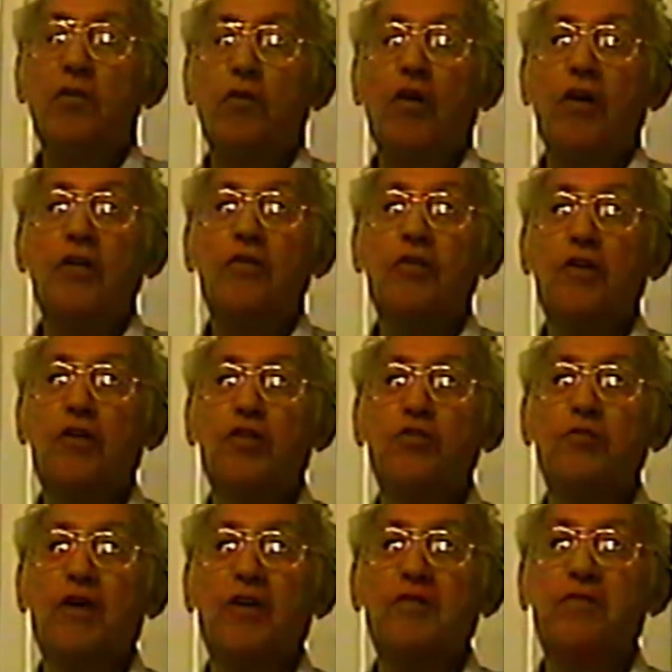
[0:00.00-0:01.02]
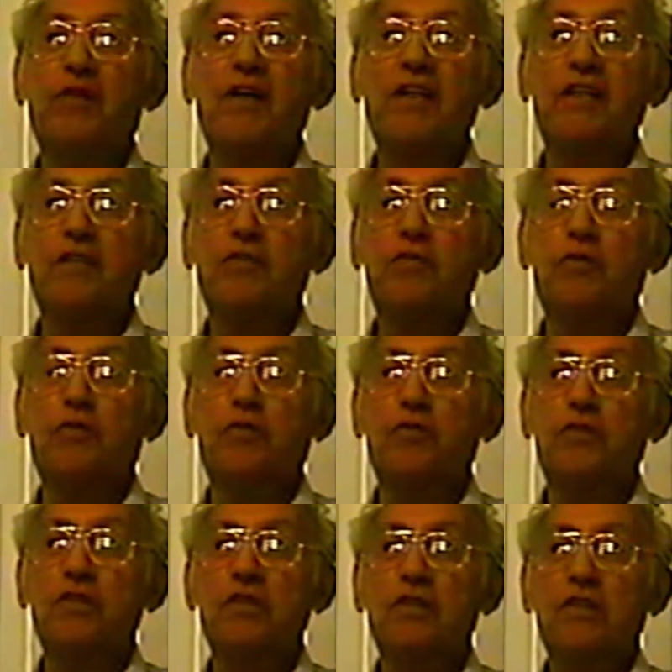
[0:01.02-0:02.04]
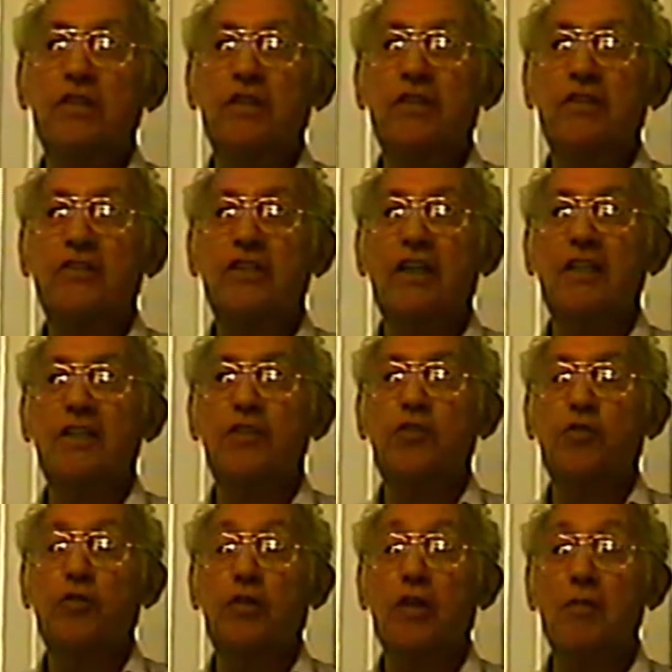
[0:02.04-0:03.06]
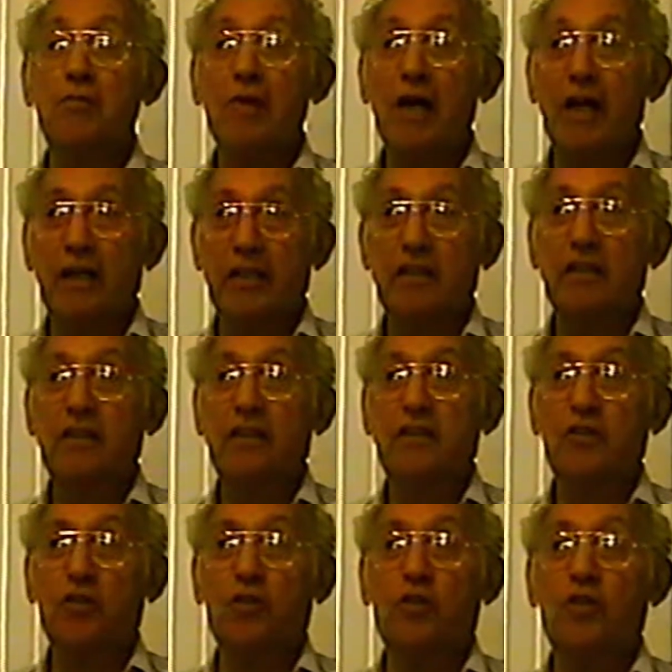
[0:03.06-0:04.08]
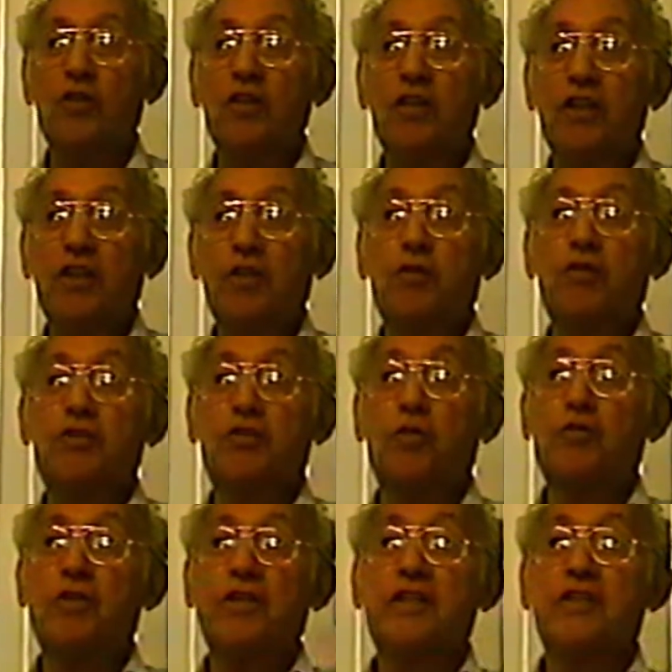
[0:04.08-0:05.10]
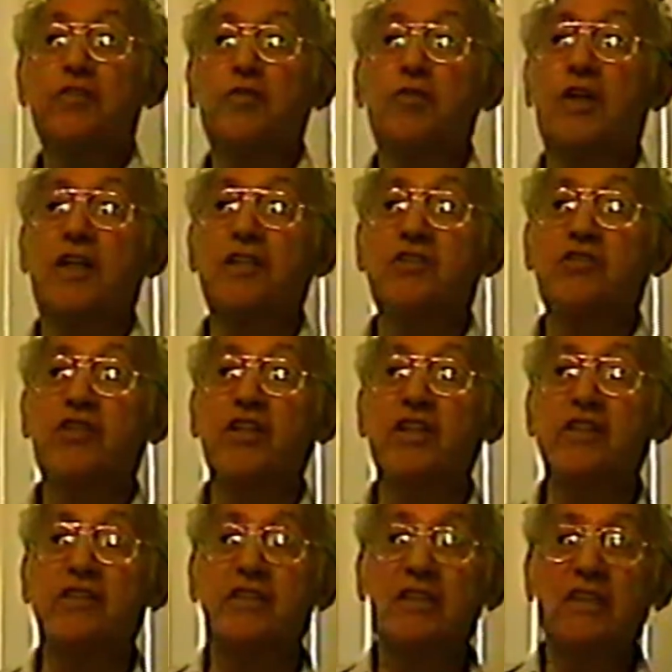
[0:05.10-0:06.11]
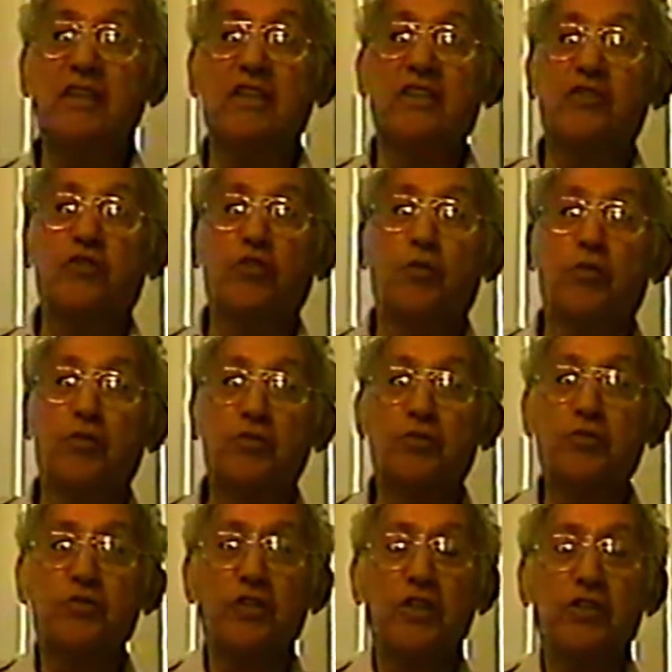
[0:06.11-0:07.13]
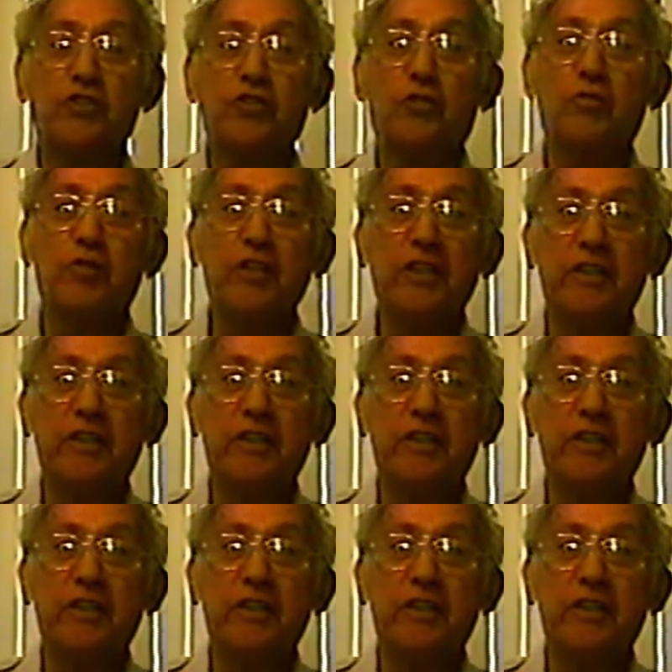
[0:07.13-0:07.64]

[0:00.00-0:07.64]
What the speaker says: Well, because my father decided to come back, he was over here in the United States, supposed to send some money.